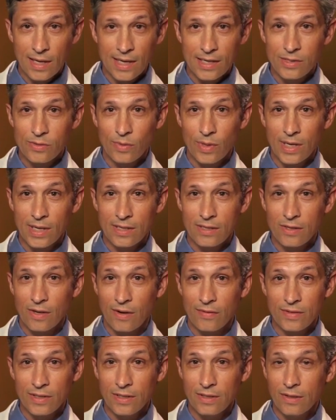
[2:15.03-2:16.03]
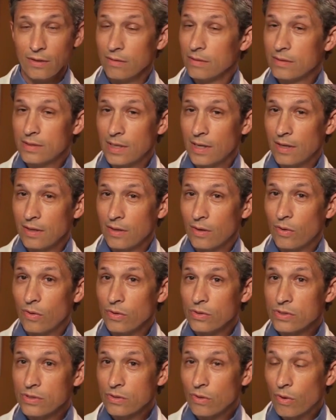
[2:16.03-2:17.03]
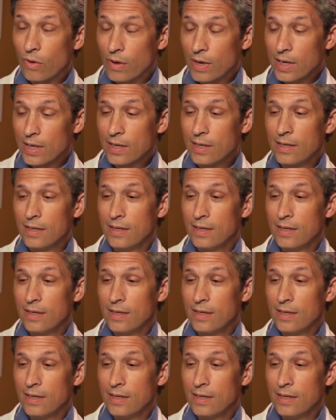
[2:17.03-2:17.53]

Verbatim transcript: x-rays often don't tell the whole story,